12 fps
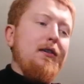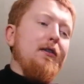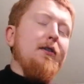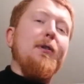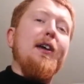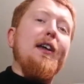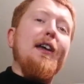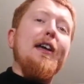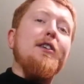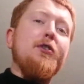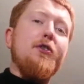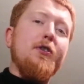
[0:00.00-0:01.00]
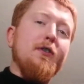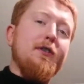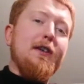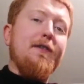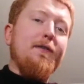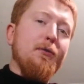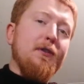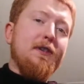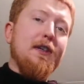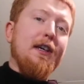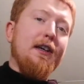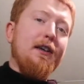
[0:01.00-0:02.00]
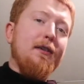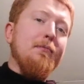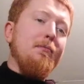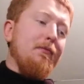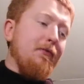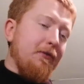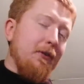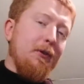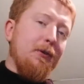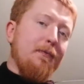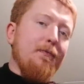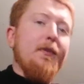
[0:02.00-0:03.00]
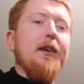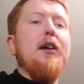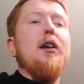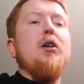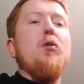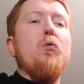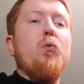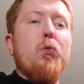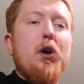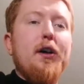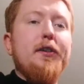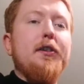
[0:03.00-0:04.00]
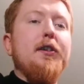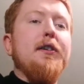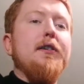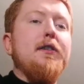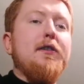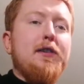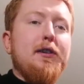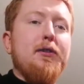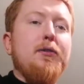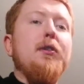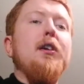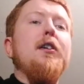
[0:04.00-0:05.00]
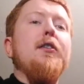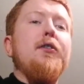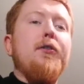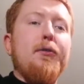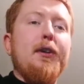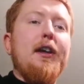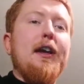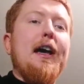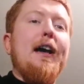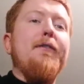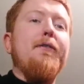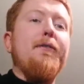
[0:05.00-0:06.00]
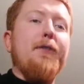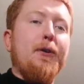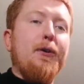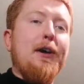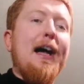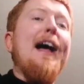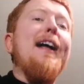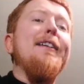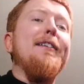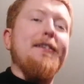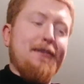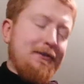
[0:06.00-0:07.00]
So we're hitting it just after we say 4. 1, 2, 3 and 4 and.